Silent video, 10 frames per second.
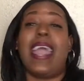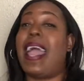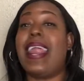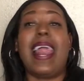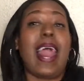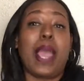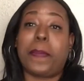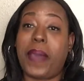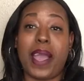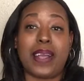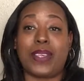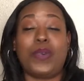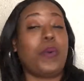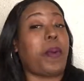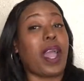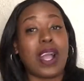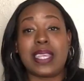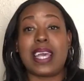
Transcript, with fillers: And I like Paris, too. Paris,